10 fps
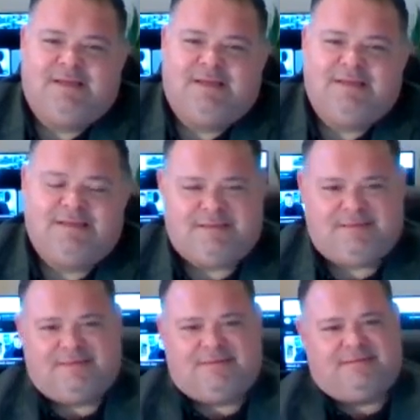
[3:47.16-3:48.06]

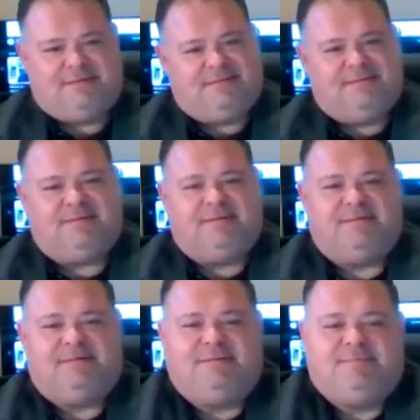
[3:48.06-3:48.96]

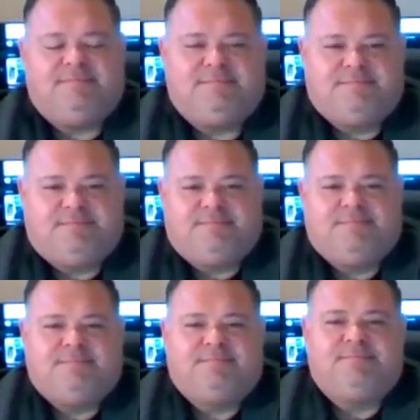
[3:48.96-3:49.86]

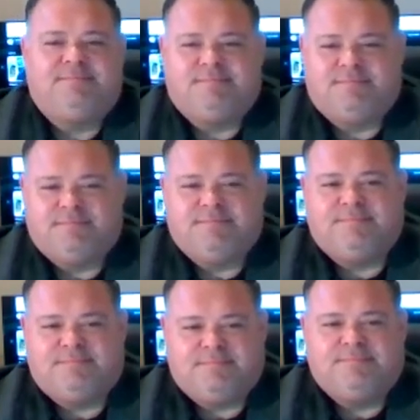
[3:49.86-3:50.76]

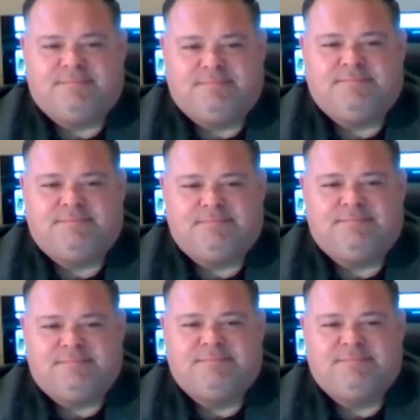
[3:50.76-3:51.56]
(not speaking)